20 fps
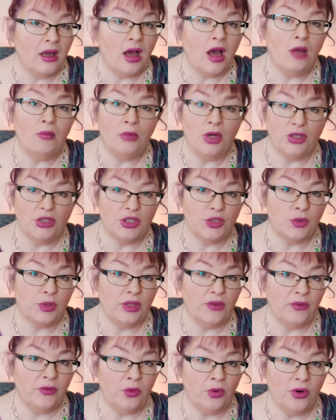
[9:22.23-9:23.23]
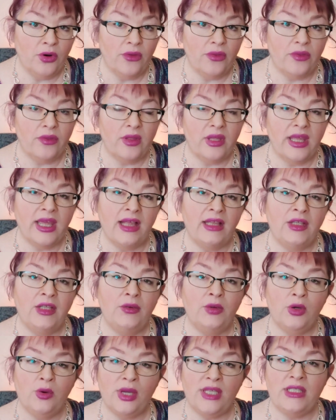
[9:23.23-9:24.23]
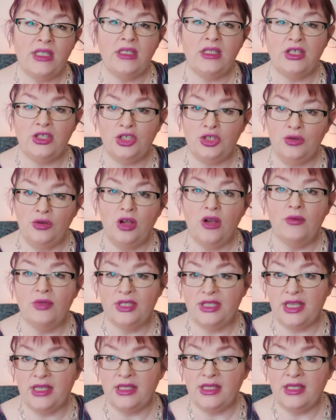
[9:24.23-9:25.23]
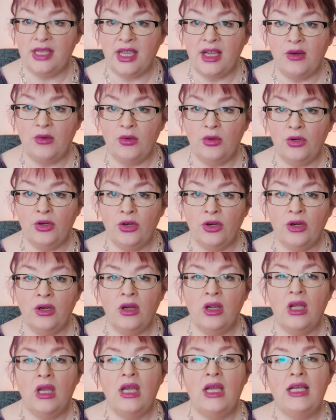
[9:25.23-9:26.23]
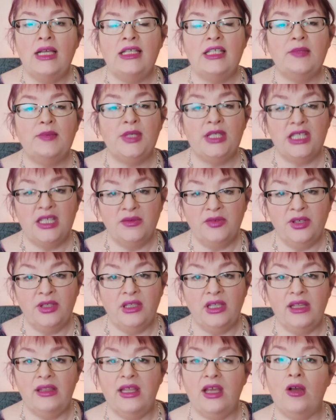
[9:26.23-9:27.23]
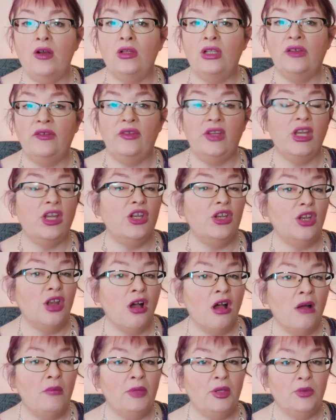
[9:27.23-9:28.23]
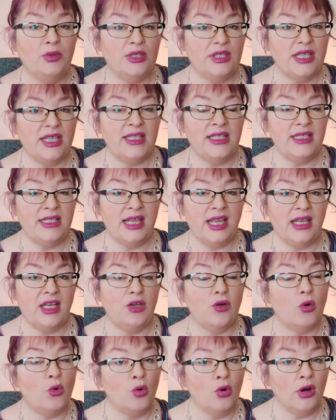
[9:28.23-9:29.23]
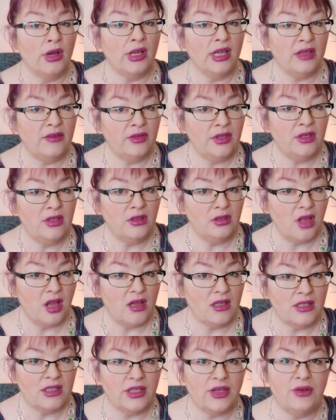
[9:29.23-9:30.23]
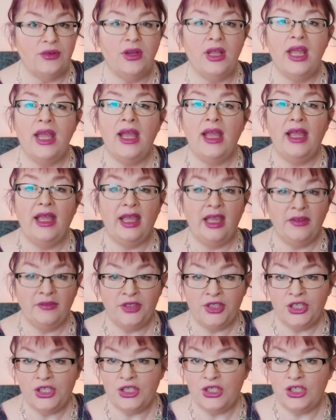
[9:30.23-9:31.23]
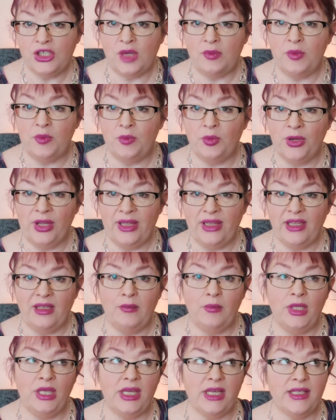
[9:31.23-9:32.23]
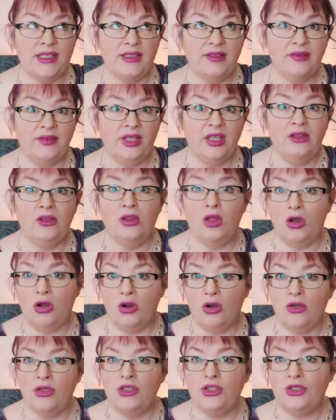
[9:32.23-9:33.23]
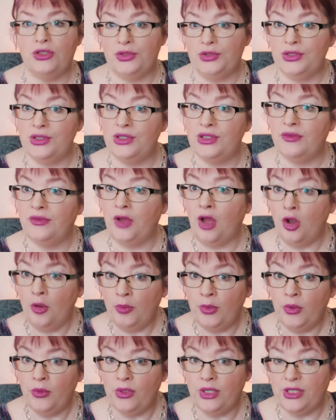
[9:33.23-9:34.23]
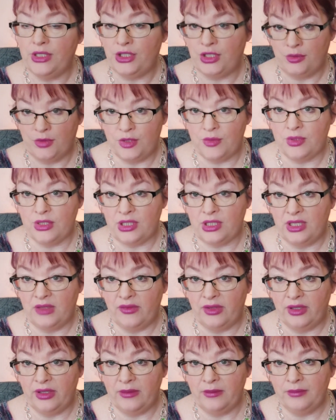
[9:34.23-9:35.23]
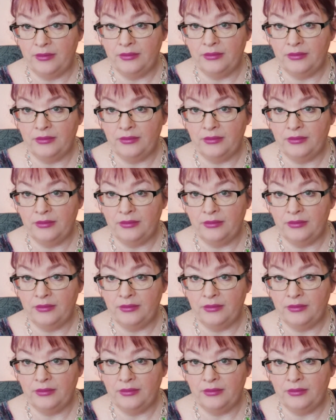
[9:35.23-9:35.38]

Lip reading: On March 24th, Kelly requested a do not resuscitate order, specifically that Olivia not be resuscitated or given naloxone if she stopped breathing because of the large doses of opioids she was receiving.